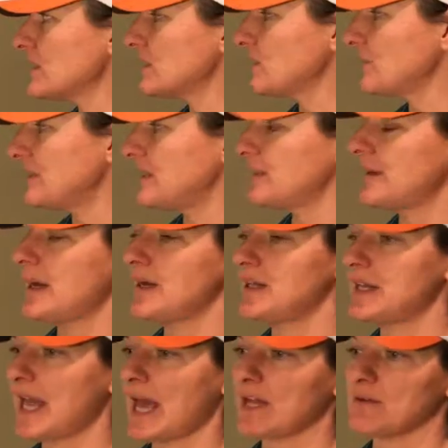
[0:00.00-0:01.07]
a little bit about
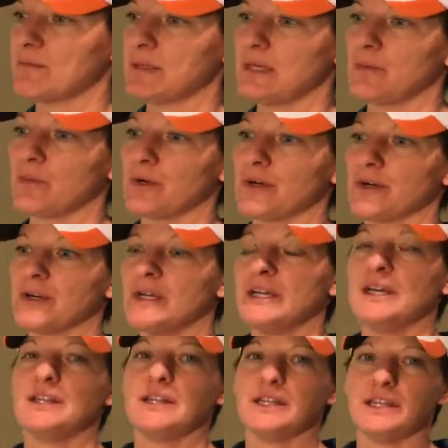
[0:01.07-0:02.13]
anatomy, where
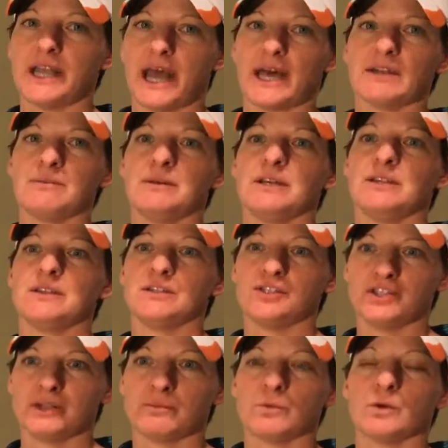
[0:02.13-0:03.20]
the anatomy, the
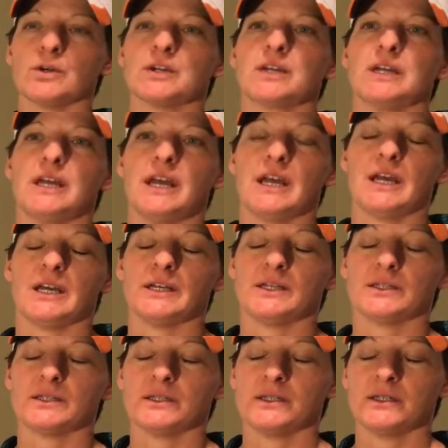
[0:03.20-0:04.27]
gym work,
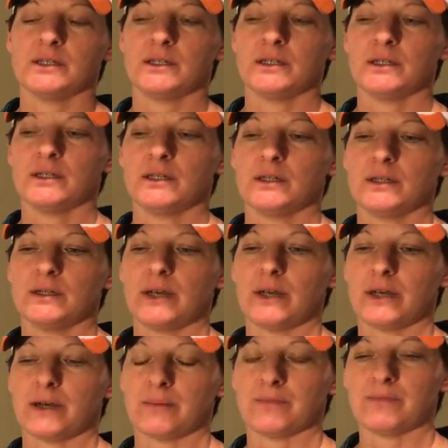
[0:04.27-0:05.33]
and
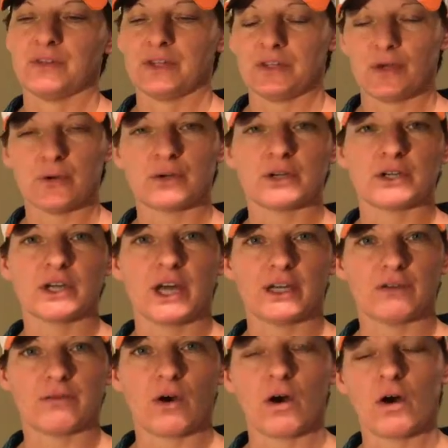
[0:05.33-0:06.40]
the yoga kind
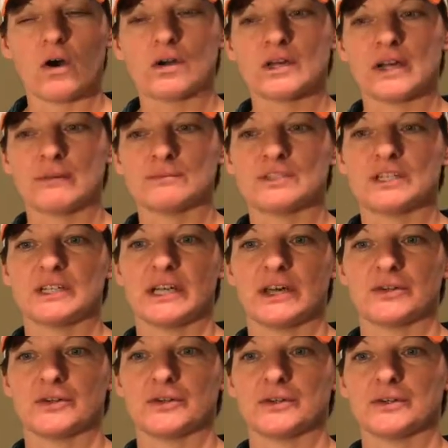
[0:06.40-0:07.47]
of all come
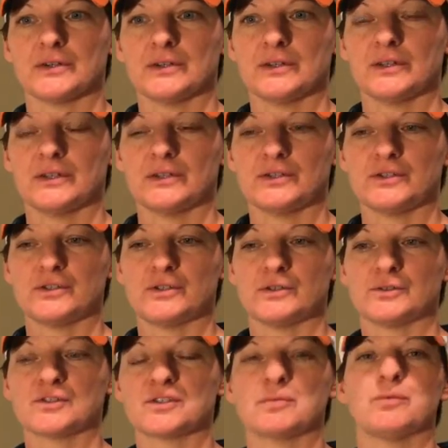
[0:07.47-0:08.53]
together to
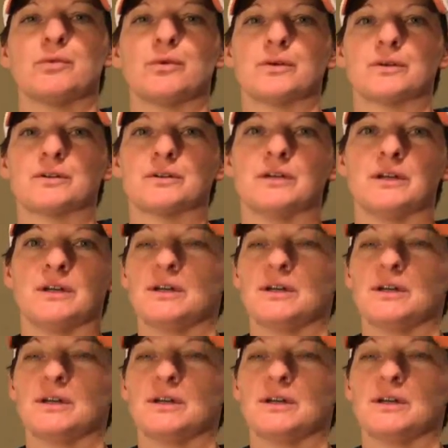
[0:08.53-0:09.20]
support